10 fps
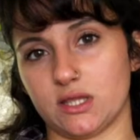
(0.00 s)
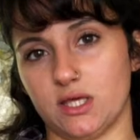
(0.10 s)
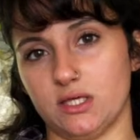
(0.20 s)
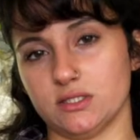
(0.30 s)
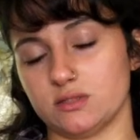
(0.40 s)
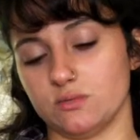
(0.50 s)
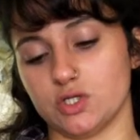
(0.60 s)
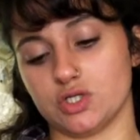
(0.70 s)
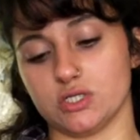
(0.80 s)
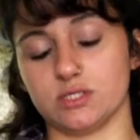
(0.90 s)
things,
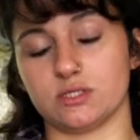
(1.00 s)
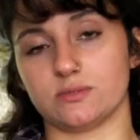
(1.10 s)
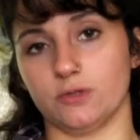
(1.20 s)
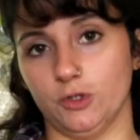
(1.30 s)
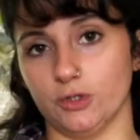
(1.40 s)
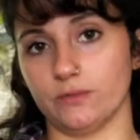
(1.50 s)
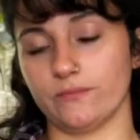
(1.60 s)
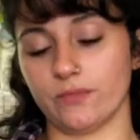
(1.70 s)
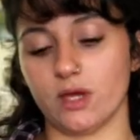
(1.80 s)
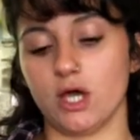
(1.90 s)
which is good.
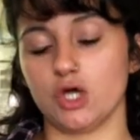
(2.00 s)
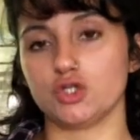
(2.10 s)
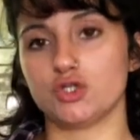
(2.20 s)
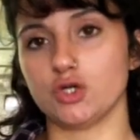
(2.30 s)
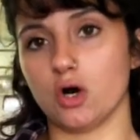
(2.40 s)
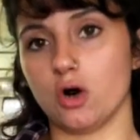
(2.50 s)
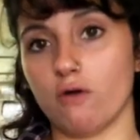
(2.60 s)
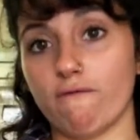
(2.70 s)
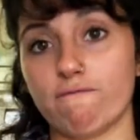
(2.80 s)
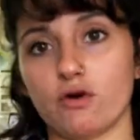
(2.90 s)

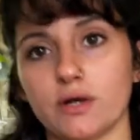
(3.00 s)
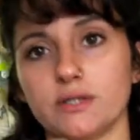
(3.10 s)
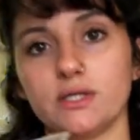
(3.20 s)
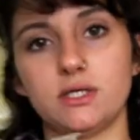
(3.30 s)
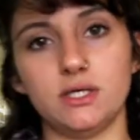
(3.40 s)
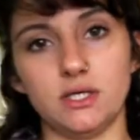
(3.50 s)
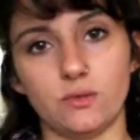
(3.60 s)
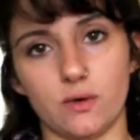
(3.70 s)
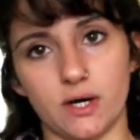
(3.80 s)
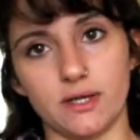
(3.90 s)
So for the
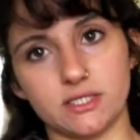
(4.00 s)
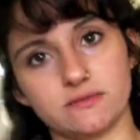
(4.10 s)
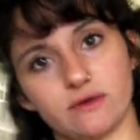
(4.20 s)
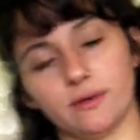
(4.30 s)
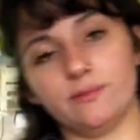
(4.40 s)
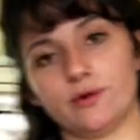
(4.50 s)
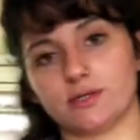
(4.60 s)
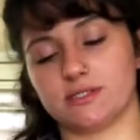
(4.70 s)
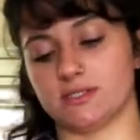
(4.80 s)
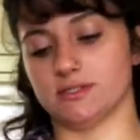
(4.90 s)
quinoa, that's very
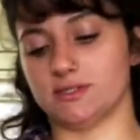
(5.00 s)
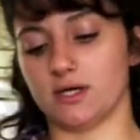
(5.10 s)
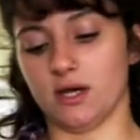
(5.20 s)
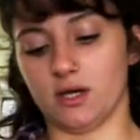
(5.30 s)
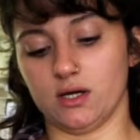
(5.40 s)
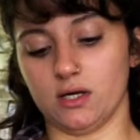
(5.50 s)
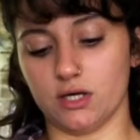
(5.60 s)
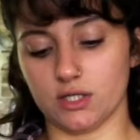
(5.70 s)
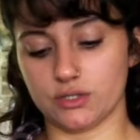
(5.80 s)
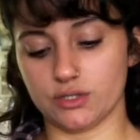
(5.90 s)
important.
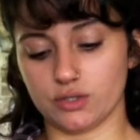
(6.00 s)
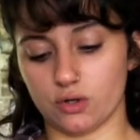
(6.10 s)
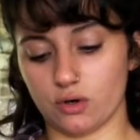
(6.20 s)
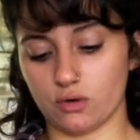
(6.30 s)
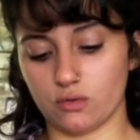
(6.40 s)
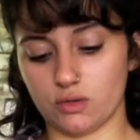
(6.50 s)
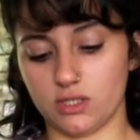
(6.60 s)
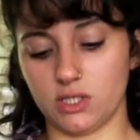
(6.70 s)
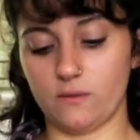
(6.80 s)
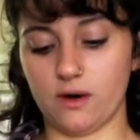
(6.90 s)
So
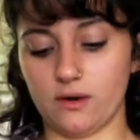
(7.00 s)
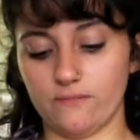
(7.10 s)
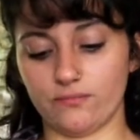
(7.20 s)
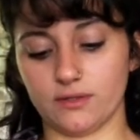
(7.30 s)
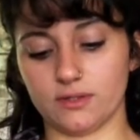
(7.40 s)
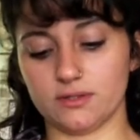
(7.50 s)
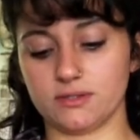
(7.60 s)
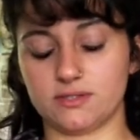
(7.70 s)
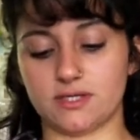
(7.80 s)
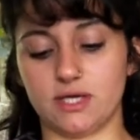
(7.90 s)
quinoa,
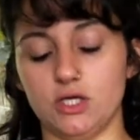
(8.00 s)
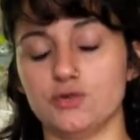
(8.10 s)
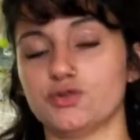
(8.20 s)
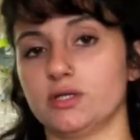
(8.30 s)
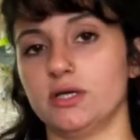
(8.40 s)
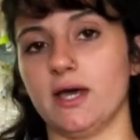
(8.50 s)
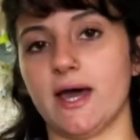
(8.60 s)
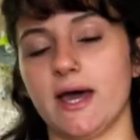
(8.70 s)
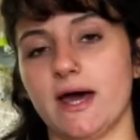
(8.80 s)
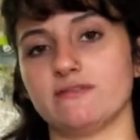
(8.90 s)
they usually
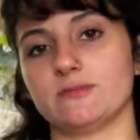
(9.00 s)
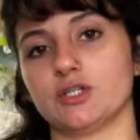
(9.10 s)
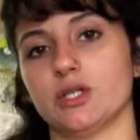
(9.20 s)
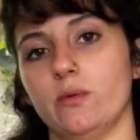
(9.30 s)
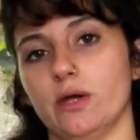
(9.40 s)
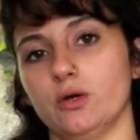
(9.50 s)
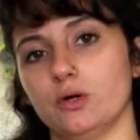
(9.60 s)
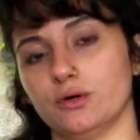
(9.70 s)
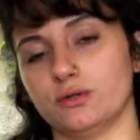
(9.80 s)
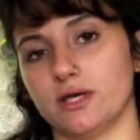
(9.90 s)
have, especially when you
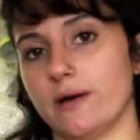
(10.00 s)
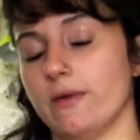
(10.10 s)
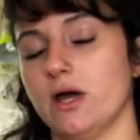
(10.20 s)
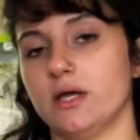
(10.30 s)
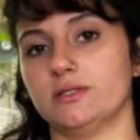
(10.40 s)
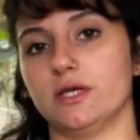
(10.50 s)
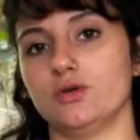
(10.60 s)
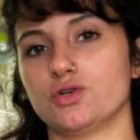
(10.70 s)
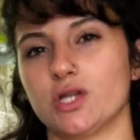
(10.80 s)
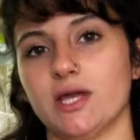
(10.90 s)
cook them, they
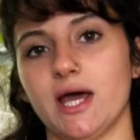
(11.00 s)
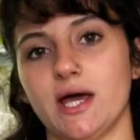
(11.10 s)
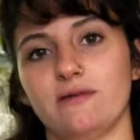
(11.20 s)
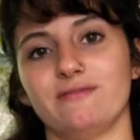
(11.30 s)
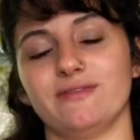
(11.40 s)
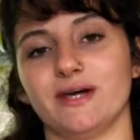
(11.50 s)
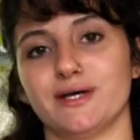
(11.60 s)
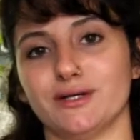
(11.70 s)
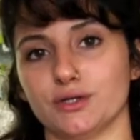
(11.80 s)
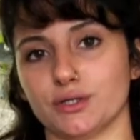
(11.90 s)
usually have
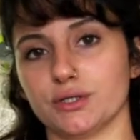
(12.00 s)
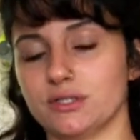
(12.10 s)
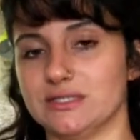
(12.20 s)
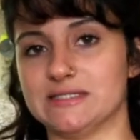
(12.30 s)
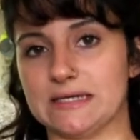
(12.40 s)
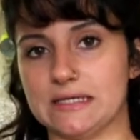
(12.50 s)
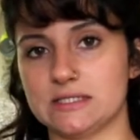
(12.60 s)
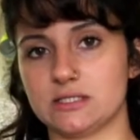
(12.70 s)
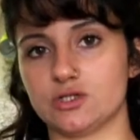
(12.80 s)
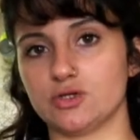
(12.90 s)
like an earthy
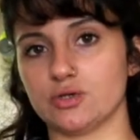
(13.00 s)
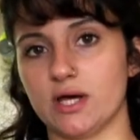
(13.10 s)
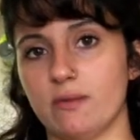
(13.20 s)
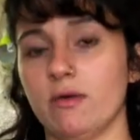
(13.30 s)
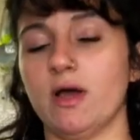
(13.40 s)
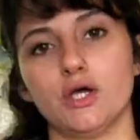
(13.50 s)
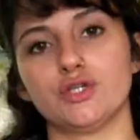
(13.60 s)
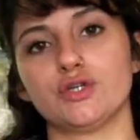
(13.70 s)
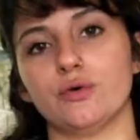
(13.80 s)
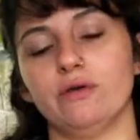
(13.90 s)
taste to them.
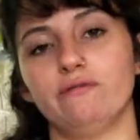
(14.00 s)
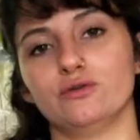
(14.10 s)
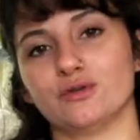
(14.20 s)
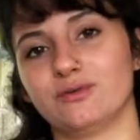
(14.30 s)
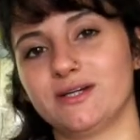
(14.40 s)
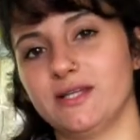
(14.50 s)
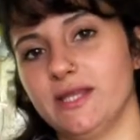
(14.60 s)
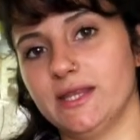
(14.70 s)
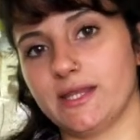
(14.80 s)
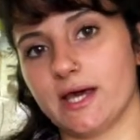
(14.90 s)
So if you don't
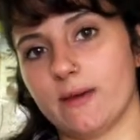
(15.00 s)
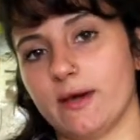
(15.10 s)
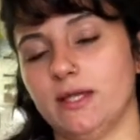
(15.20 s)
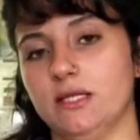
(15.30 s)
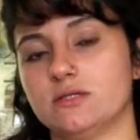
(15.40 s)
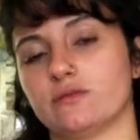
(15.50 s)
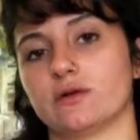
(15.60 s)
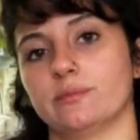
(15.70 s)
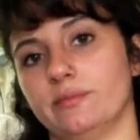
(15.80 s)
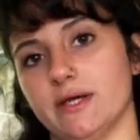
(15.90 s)
clean them, at least
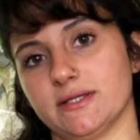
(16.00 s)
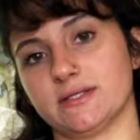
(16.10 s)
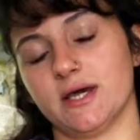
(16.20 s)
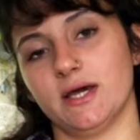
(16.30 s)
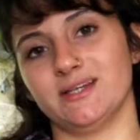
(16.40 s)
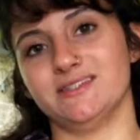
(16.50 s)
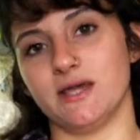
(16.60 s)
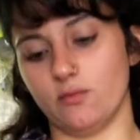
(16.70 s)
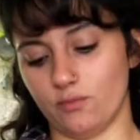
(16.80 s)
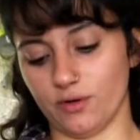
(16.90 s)
for a bit,
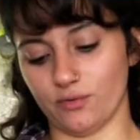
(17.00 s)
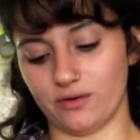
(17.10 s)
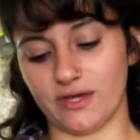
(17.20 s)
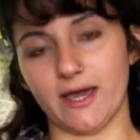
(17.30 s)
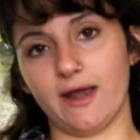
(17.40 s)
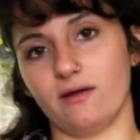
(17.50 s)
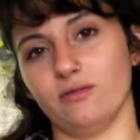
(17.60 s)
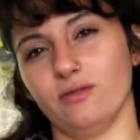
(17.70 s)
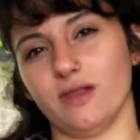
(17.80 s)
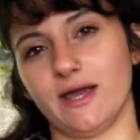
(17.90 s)
they will get
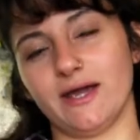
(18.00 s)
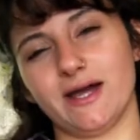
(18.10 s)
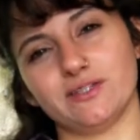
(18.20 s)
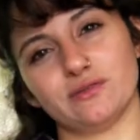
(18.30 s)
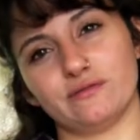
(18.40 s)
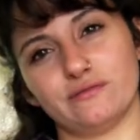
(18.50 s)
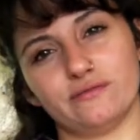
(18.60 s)
like kind of